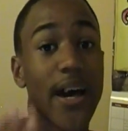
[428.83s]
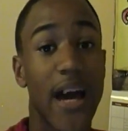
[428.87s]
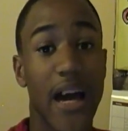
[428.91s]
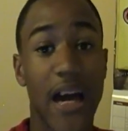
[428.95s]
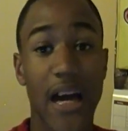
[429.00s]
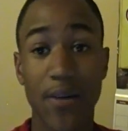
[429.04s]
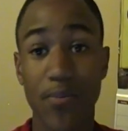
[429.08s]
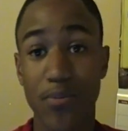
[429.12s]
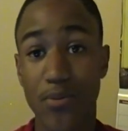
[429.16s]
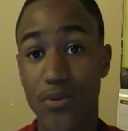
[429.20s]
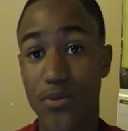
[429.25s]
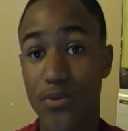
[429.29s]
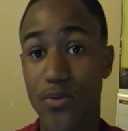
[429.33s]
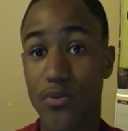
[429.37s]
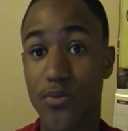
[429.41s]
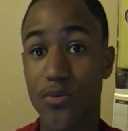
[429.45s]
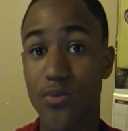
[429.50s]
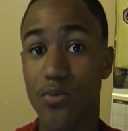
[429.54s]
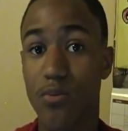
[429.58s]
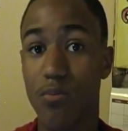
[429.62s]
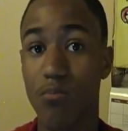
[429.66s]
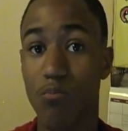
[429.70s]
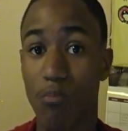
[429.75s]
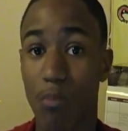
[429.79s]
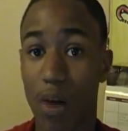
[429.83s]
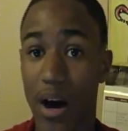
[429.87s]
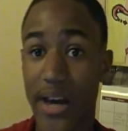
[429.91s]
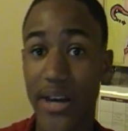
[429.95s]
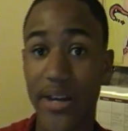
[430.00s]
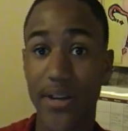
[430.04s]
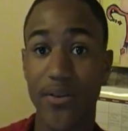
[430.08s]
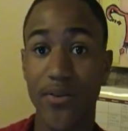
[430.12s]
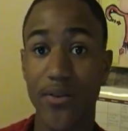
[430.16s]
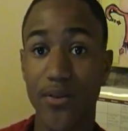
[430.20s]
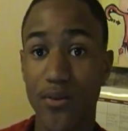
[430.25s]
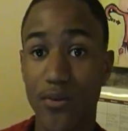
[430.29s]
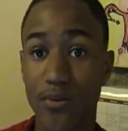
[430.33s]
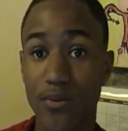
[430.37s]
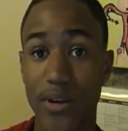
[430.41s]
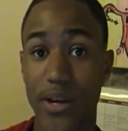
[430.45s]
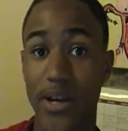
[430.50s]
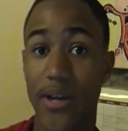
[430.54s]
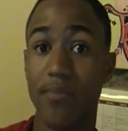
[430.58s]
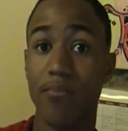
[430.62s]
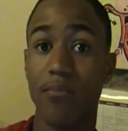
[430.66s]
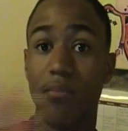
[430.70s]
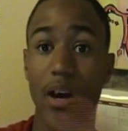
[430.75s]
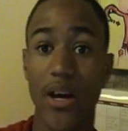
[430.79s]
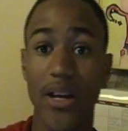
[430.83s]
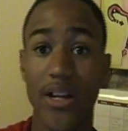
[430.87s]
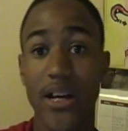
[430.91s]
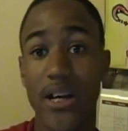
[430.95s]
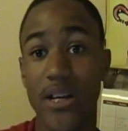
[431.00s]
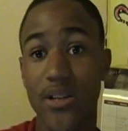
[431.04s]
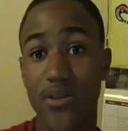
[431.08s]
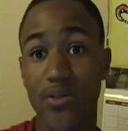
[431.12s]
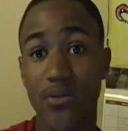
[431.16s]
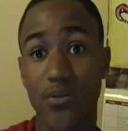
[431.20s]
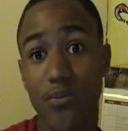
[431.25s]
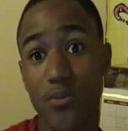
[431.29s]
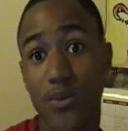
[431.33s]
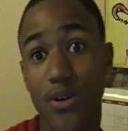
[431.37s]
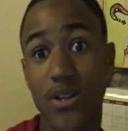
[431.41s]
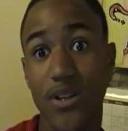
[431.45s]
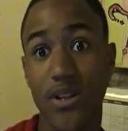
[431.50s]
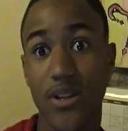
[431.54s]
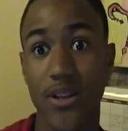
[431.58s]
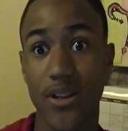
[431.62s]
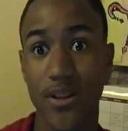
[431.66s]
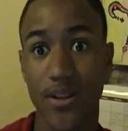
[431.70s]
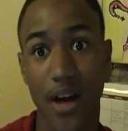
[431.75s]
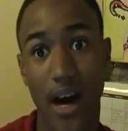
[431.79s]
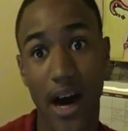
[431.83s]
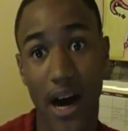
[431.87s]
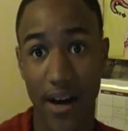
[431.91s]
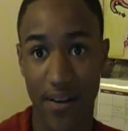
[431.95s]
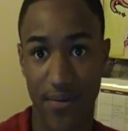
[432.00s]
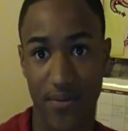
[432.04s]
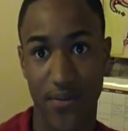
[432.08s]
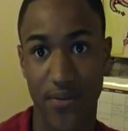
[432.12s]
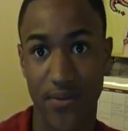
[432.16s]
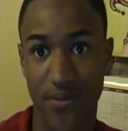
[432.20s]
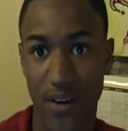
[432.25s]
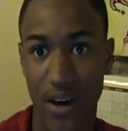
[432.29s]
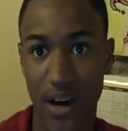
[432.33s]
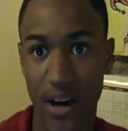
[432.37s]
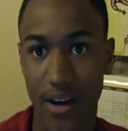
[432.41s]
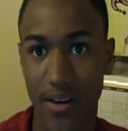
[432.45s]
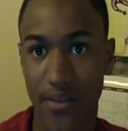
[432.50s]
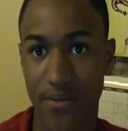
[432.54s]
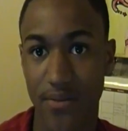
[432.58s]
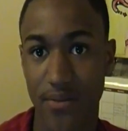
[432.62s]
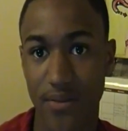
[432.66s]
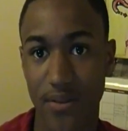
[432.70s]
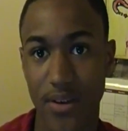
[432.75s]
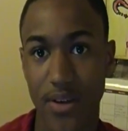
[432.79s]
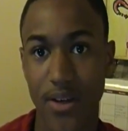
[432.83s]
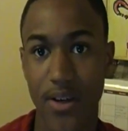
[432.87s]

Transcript: Apple might do and might not do with the iPhone 5.